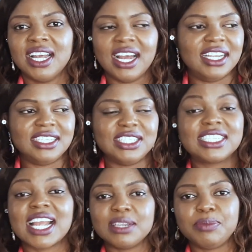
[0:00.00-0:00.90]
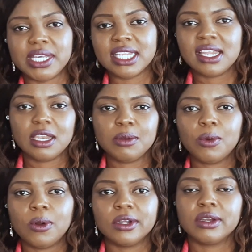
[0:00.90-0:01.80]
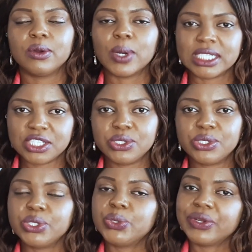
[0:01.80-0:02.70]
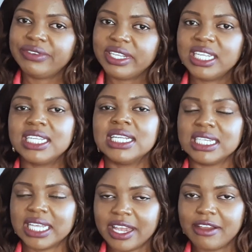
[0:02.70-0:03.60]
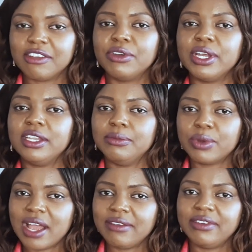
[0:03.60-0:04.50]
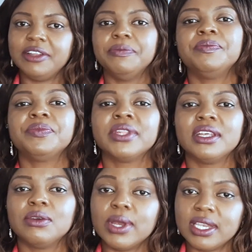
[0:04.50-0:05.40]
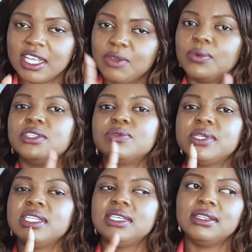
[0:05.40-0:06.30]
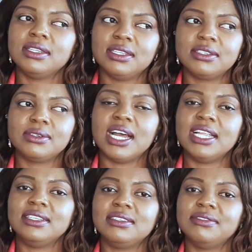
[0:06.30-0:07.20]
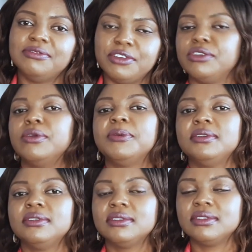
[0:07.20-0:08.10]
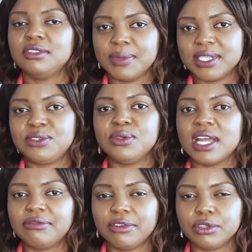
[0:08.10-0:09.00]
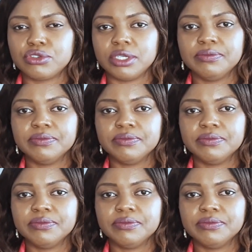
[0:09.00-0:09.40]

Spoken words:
and it can't be hidden anymore. What did you do? You were feeding and caring for it in private when it was really little and vulnerable. You must do that for your dream.